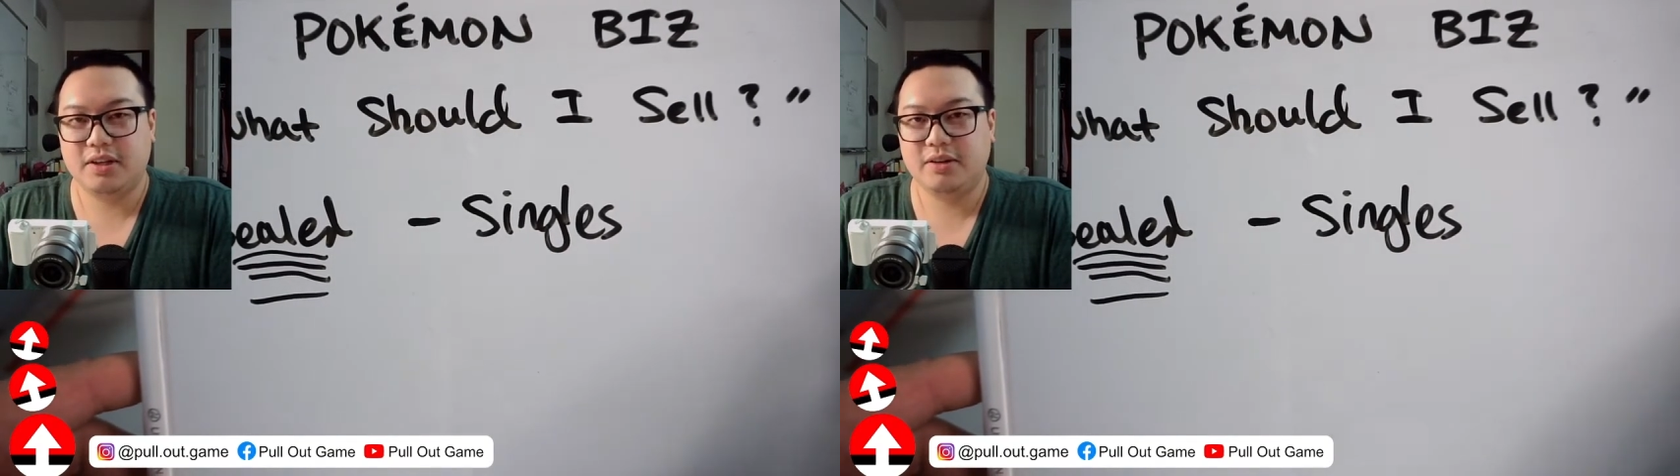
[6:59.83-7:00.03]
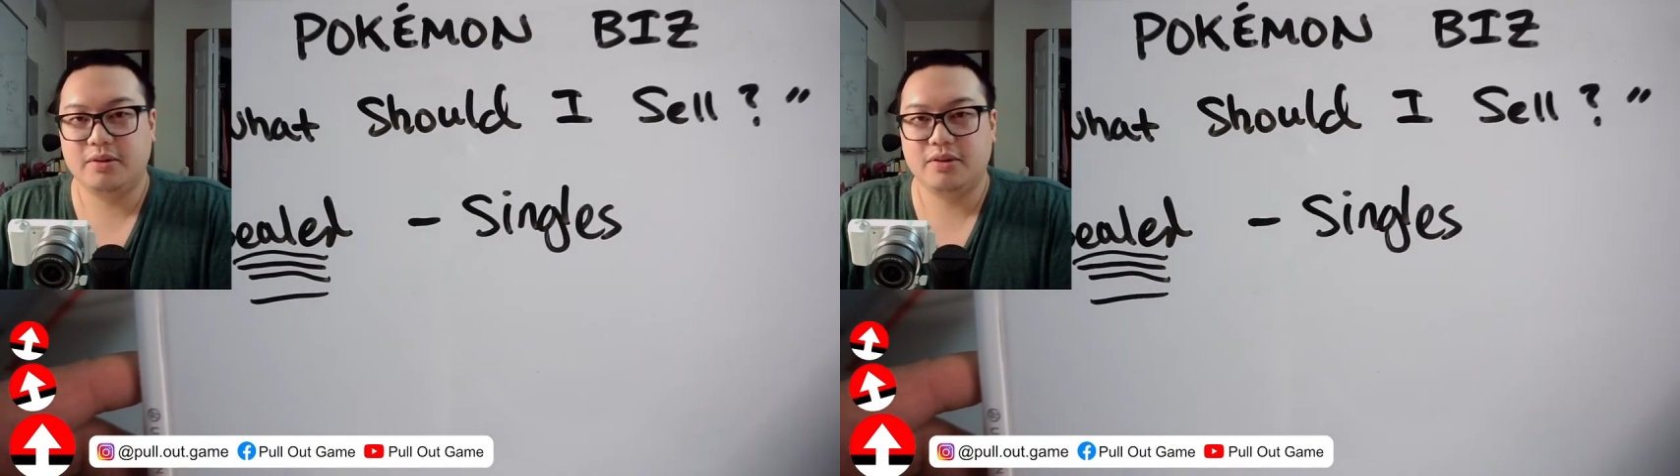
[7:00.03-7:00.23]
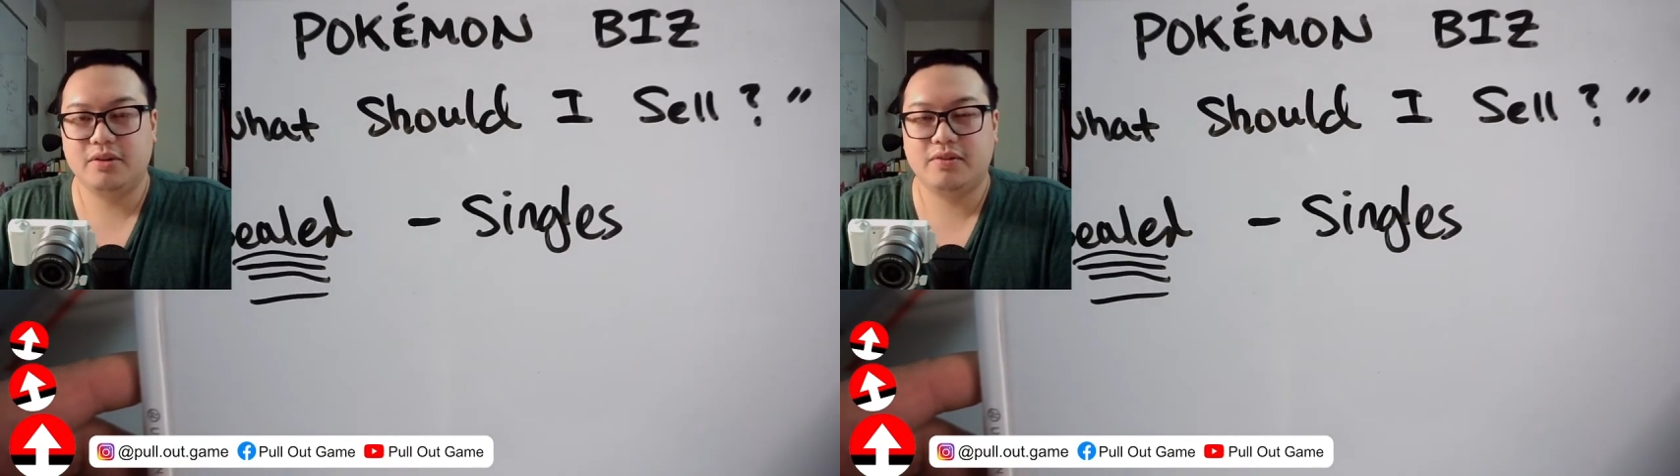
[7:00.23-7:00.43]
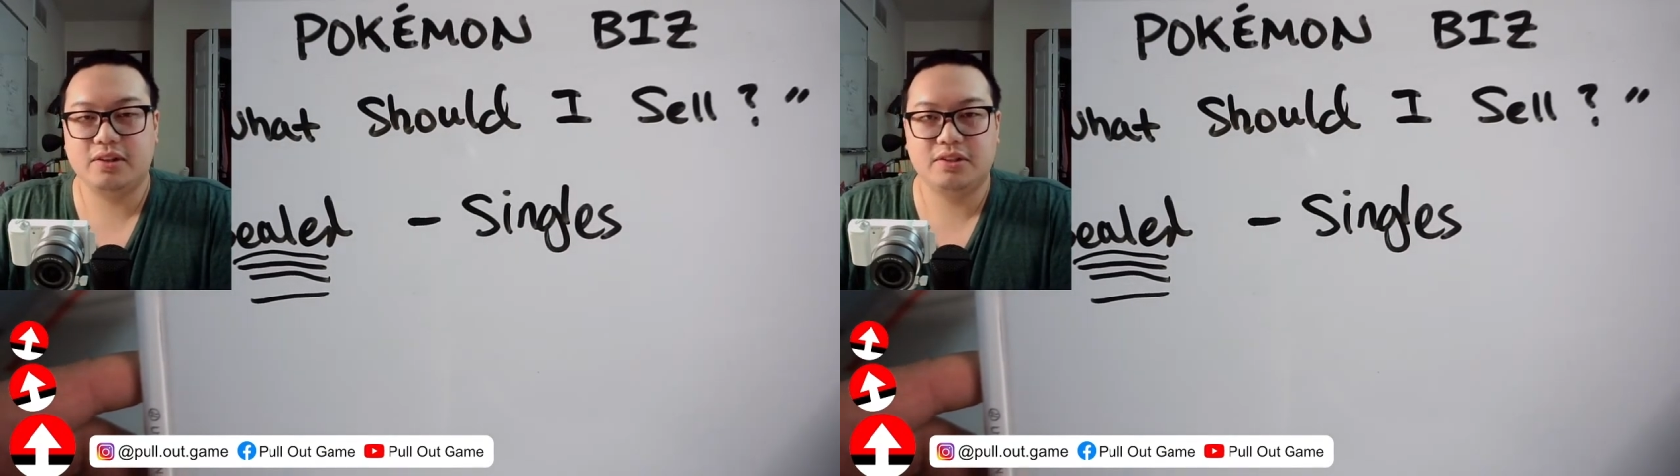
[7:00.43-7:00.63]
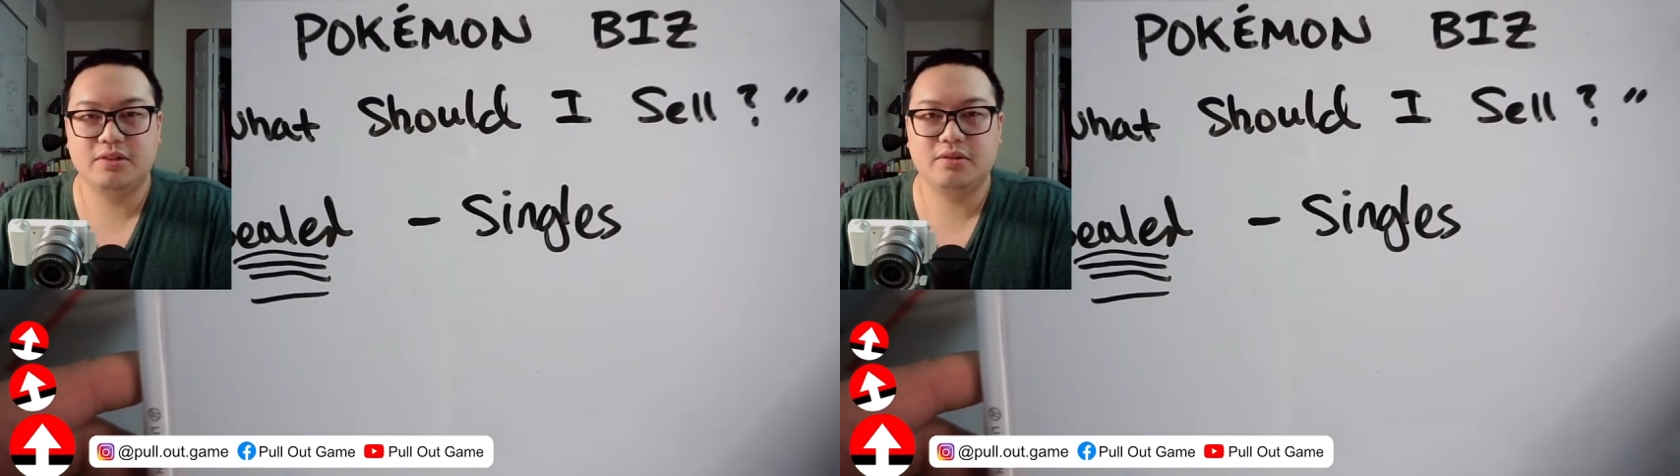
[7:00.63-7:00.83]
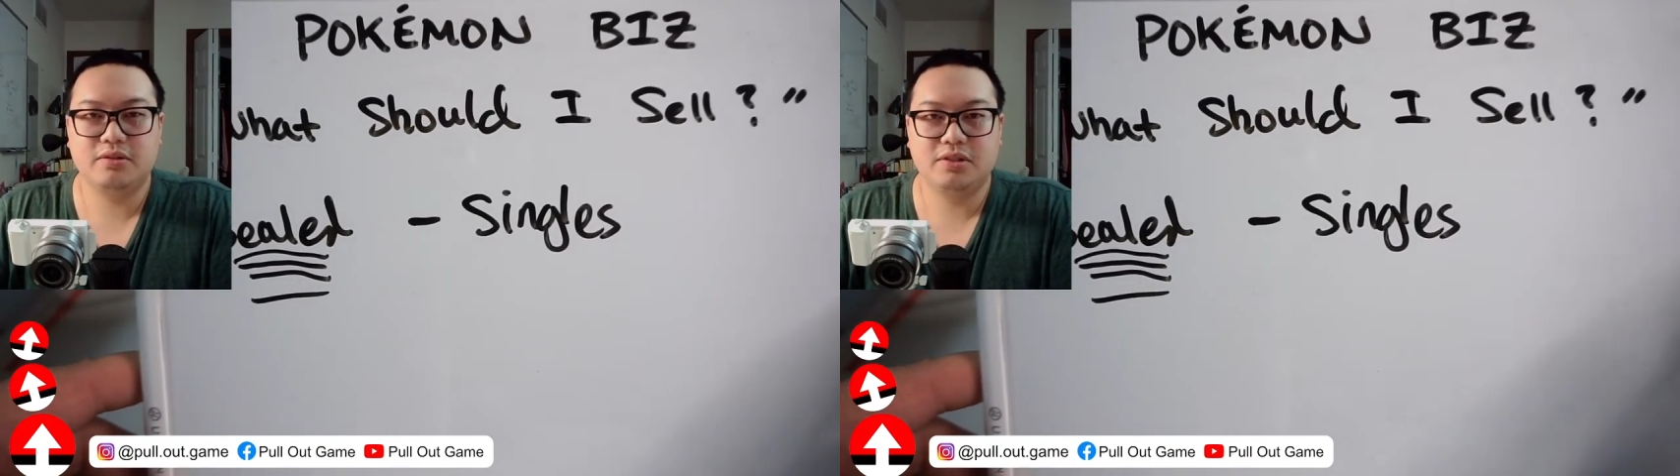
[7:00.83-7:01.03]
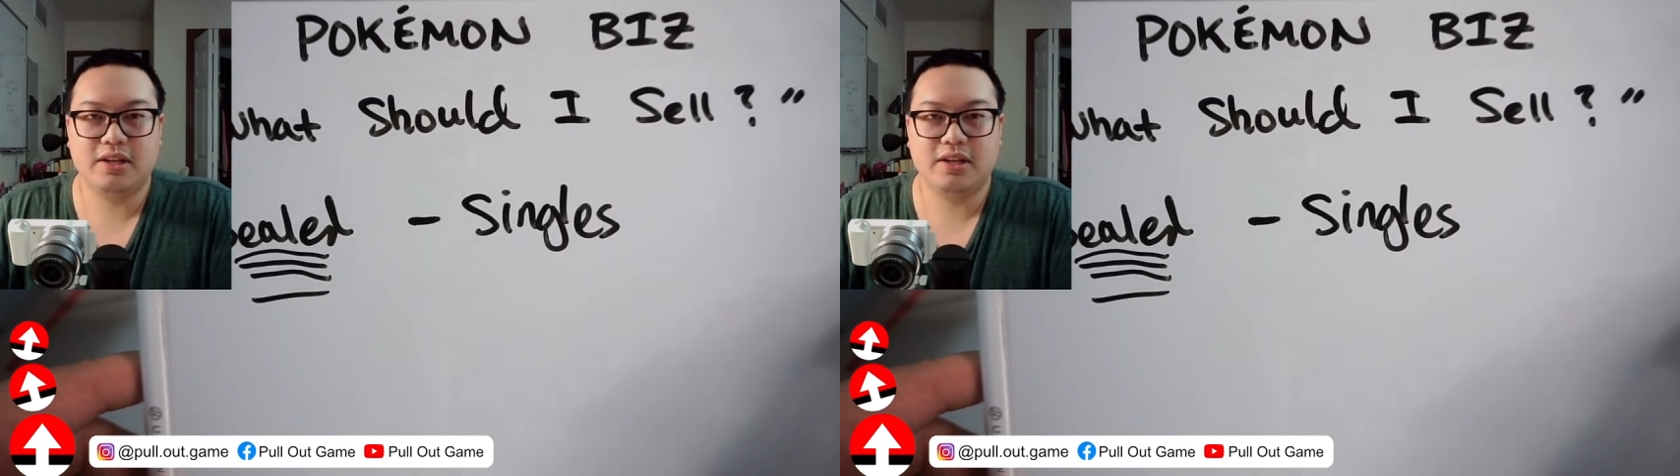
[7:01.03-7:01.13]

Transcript: anywhere. You can find singles at